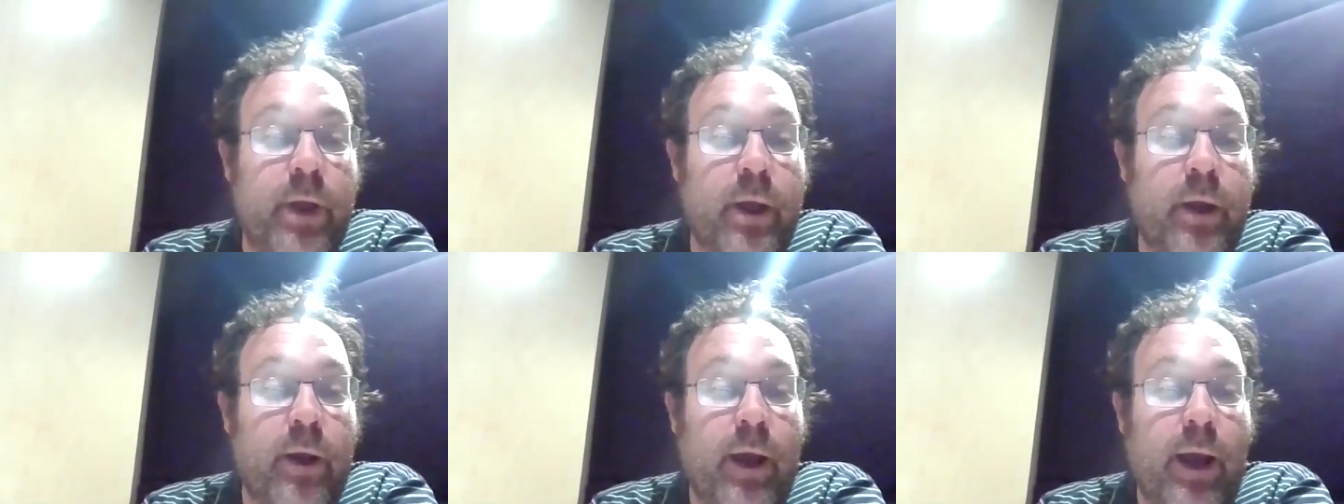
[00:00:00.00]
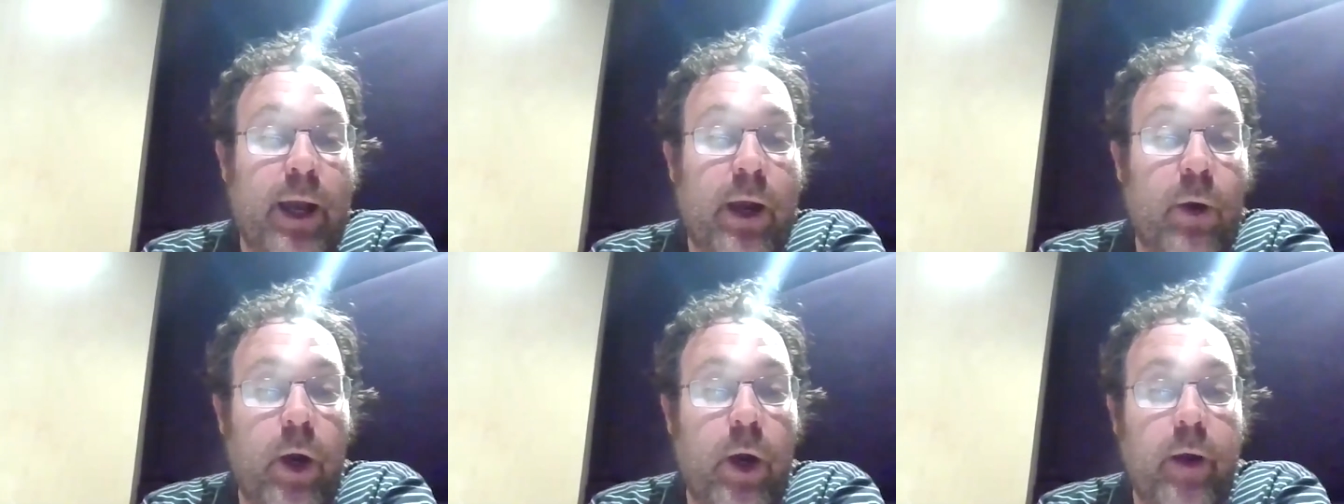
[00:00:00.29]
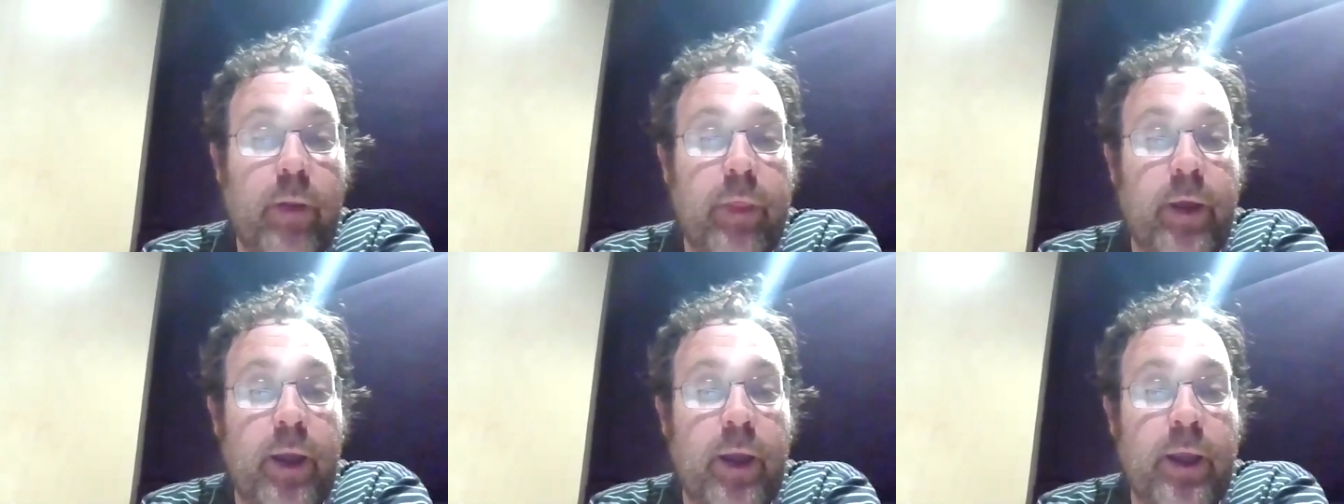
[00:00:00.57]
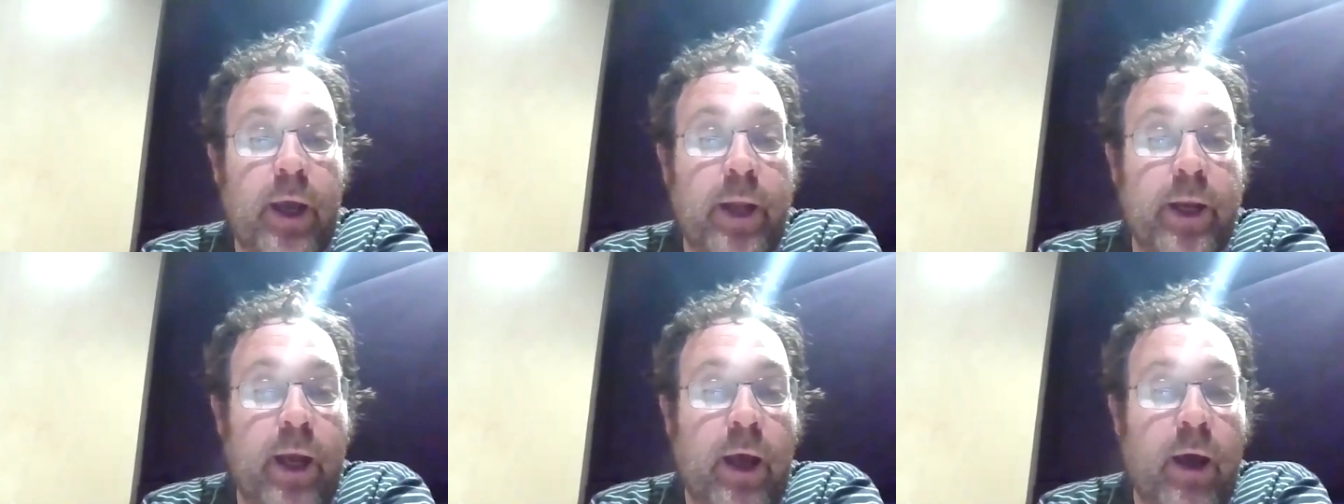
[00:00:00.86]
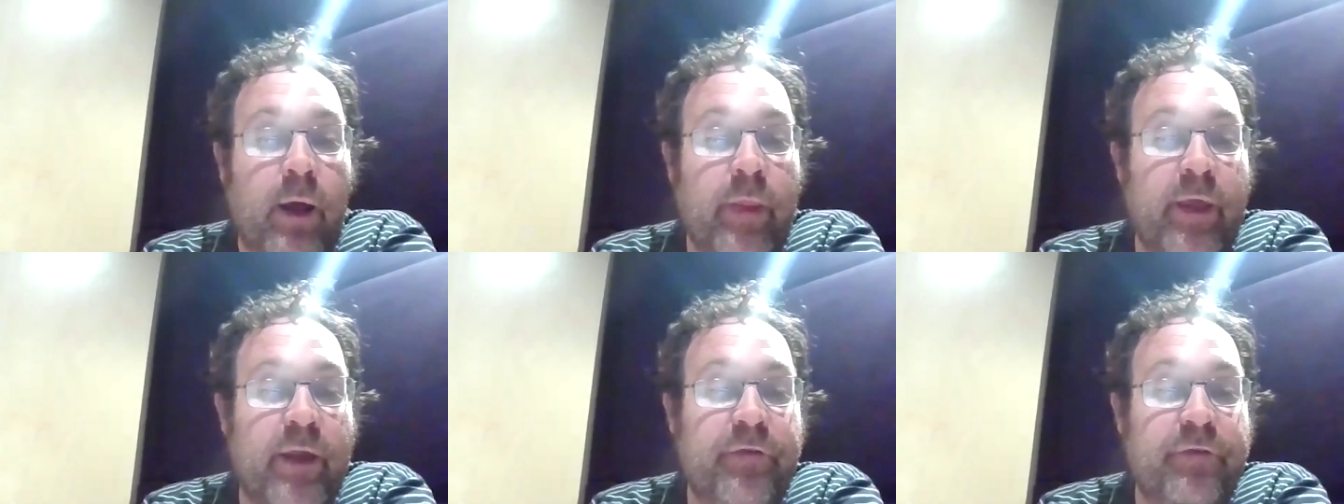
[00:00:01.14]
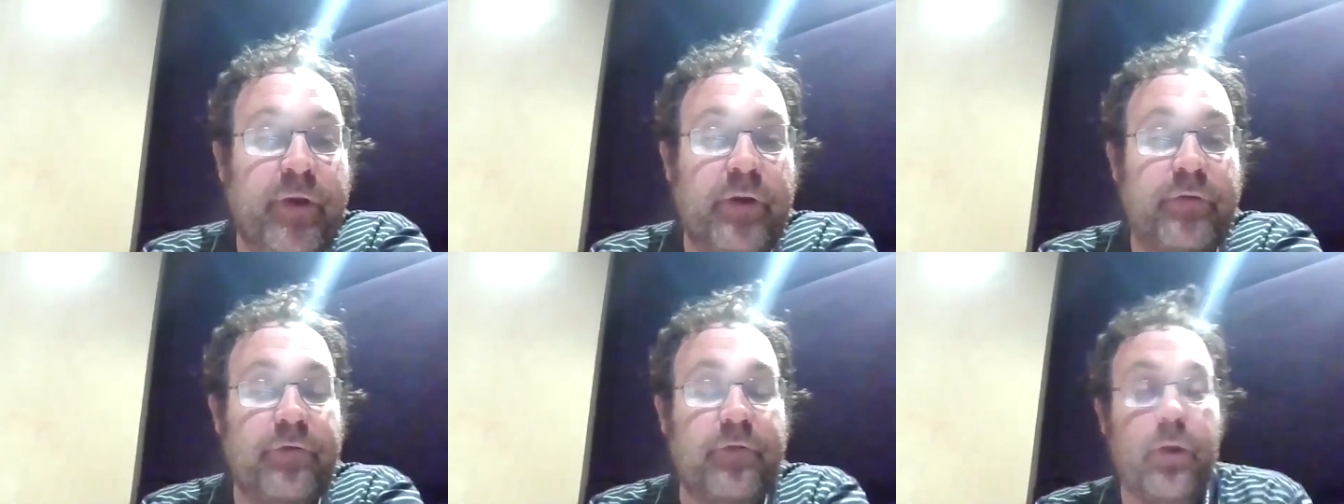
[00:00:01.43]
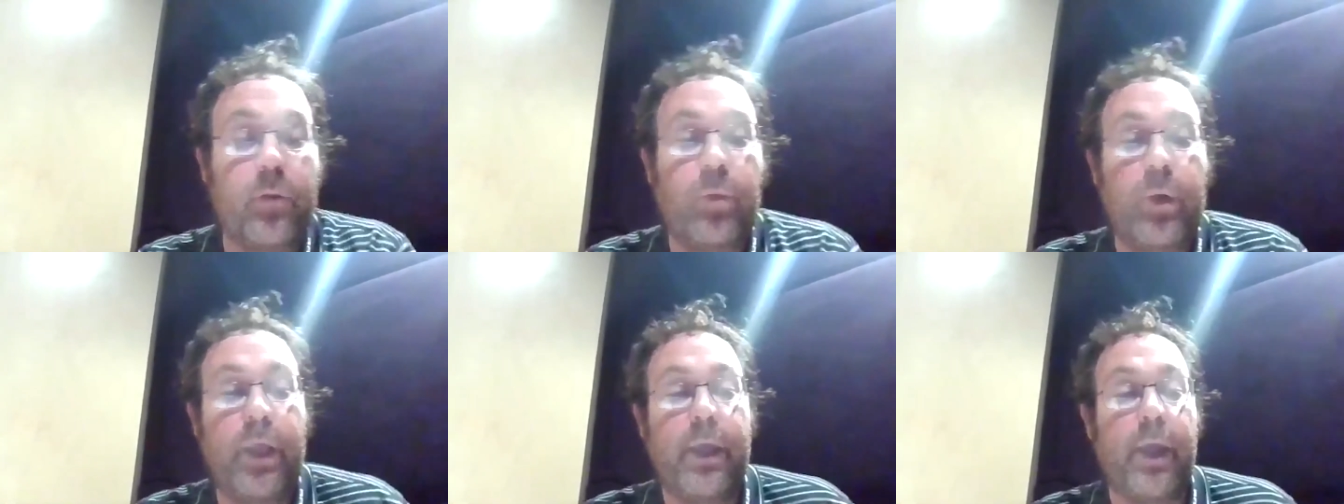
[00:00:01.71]
How are they, and are they fit for the
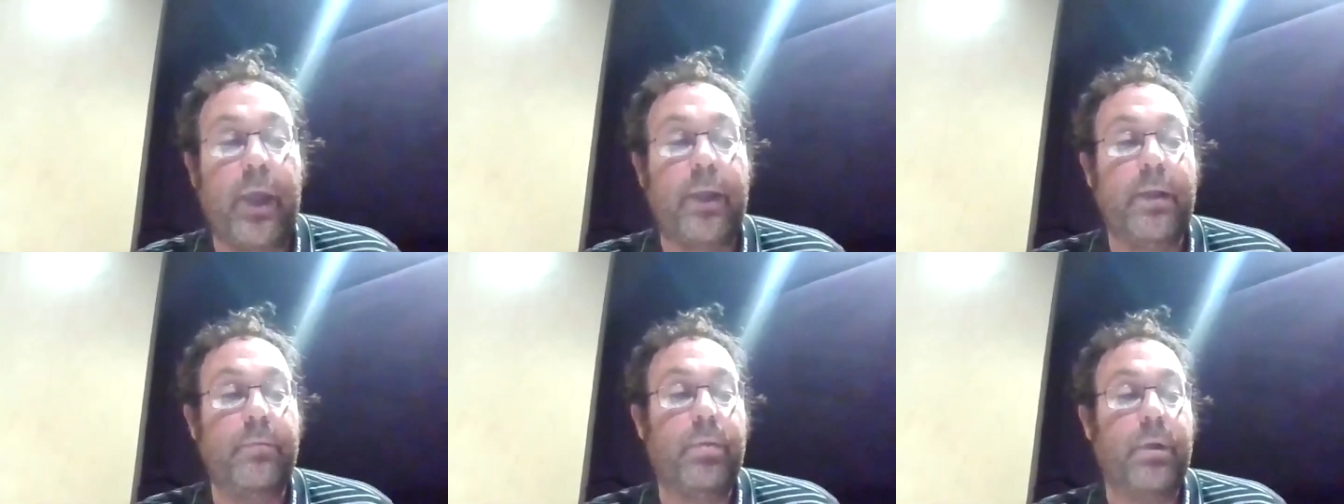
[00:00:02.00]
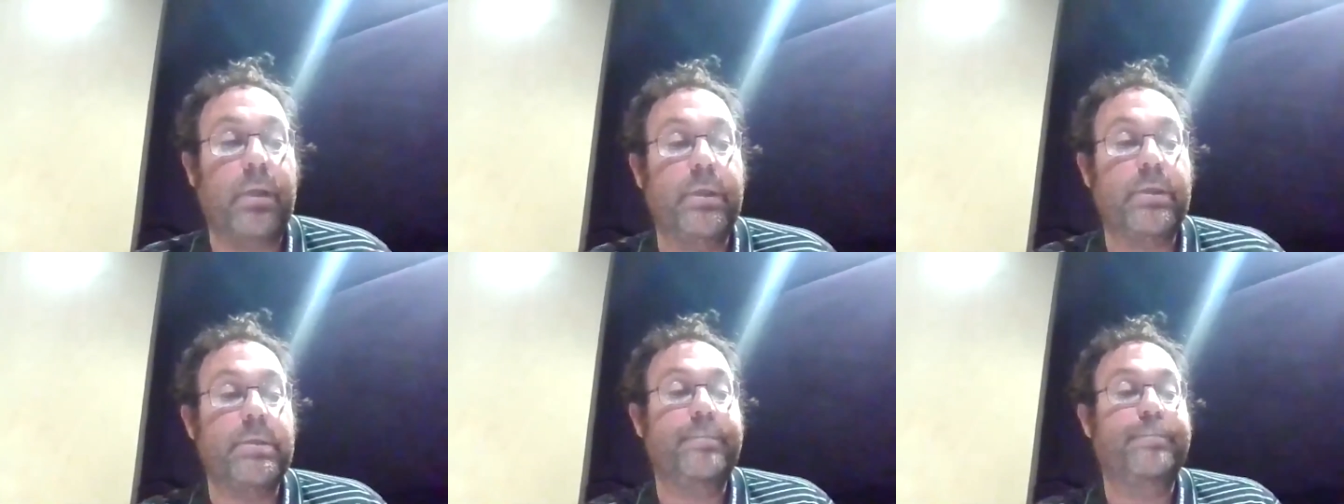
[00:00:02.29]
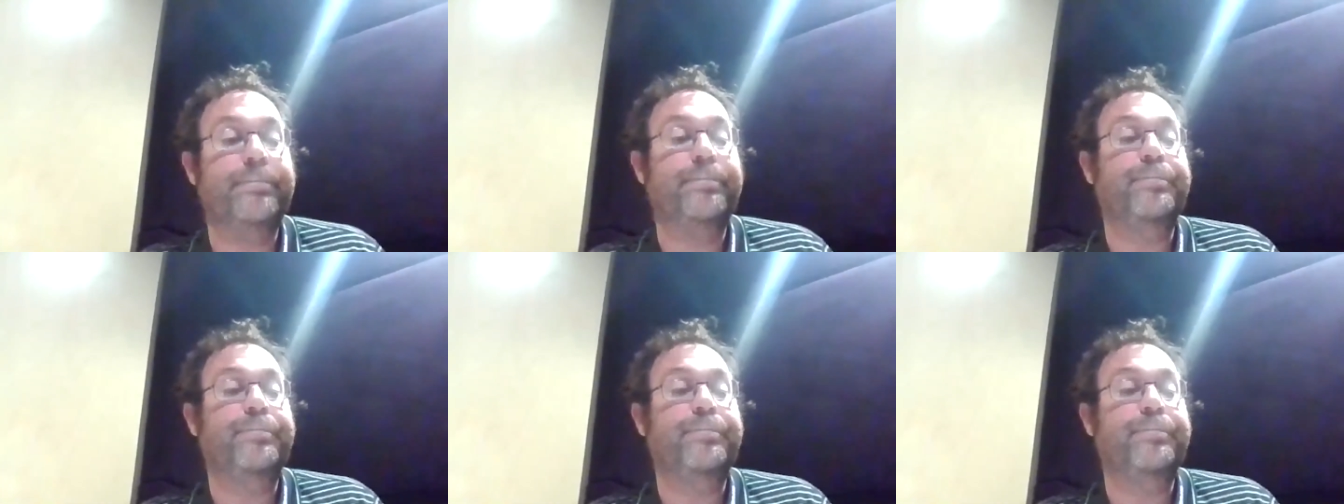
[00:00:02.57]
weekend, please?